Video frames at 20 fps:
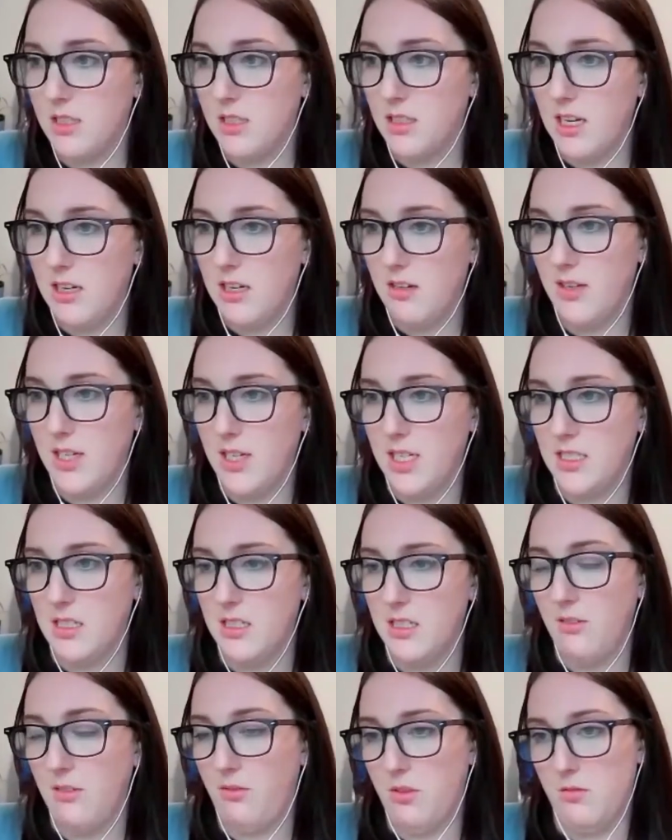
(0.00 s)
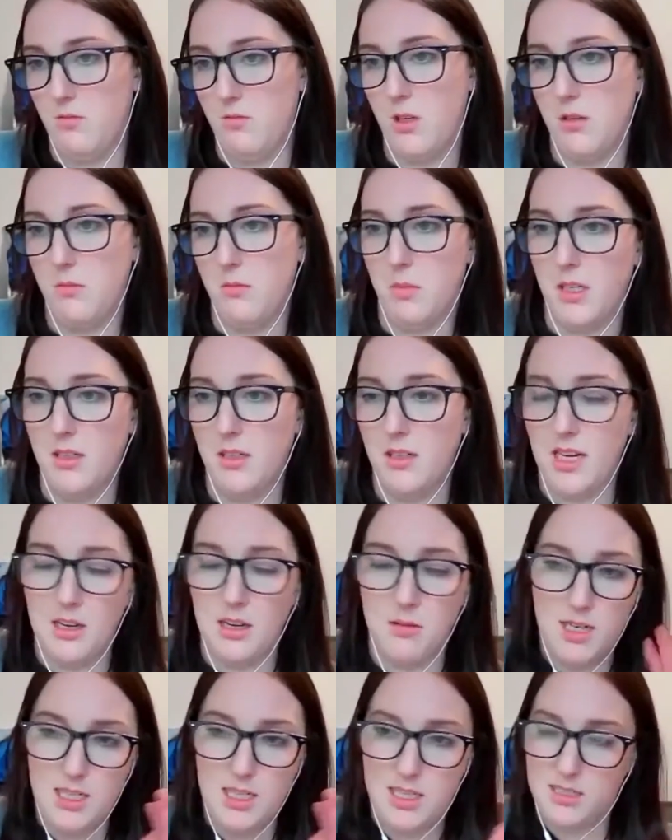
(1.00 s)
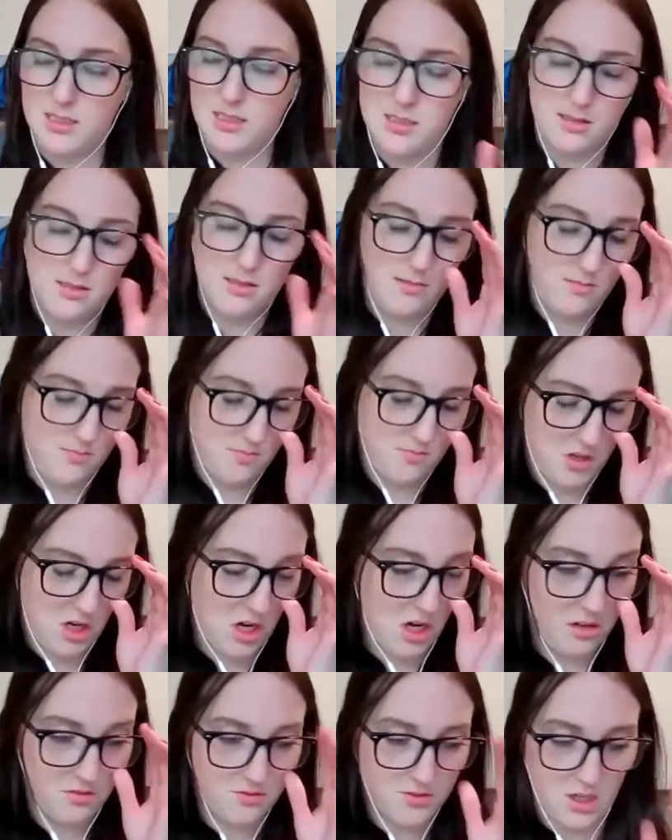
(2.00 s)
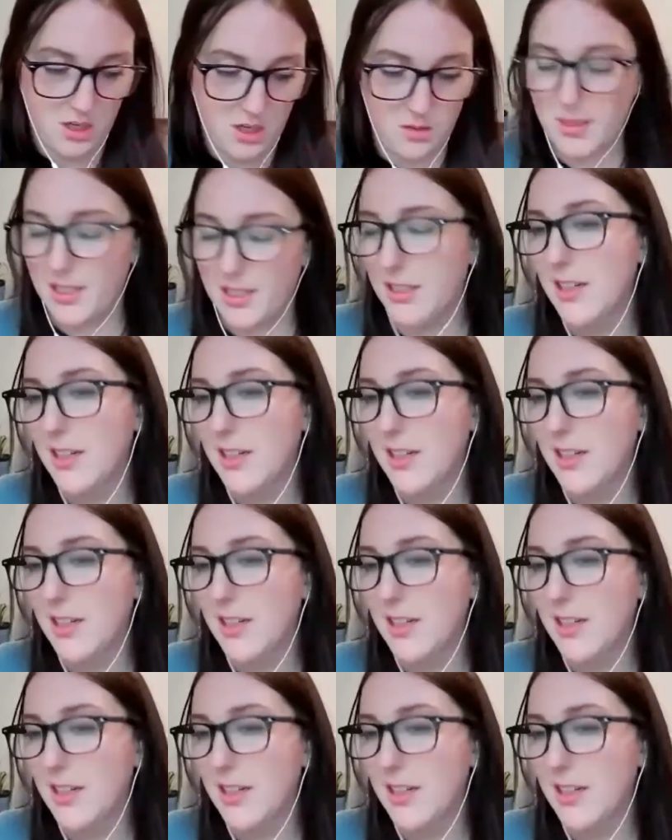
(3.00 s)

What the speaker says: kind of has a different one, but anyway, that's off topic.